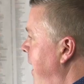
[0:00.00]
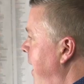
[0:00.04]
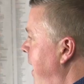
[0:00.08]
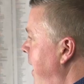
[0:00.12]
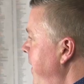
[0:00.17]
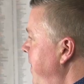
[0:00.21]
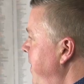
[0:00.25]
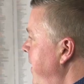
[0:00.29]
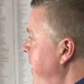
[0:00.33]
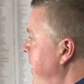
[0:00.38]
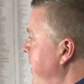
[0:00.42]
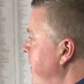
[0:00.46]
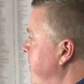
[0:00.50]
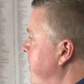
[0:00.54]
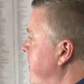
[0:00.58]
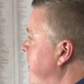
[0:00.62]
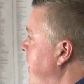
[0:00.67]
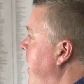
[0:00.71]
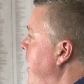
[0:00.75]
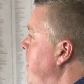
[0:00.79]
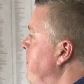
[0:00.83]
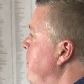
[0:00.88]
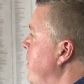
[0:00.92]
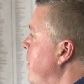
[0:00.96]
I think it's
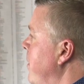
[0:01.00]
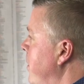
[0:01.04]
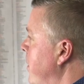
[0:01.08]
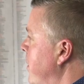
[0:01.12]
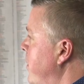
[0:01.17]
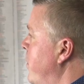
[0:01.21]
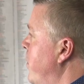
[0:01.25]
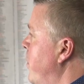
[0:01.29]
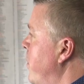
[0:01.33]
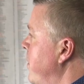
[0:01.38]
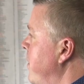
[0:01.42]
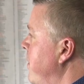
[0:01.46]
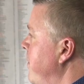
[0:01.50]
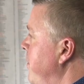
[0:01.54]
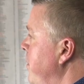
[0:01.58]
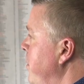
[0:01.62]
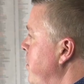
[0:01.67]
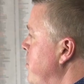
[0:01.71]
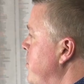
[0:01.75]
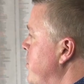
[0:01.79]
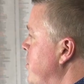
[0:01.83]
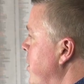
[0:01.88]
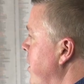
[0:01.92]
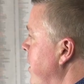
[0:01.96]
time to look toward the
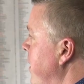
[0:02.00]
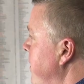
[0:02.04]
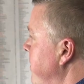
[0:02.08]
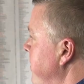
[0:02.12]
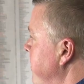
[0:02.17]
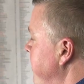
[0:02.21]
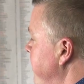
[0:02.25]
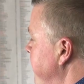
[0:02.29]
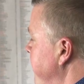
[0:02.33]
future.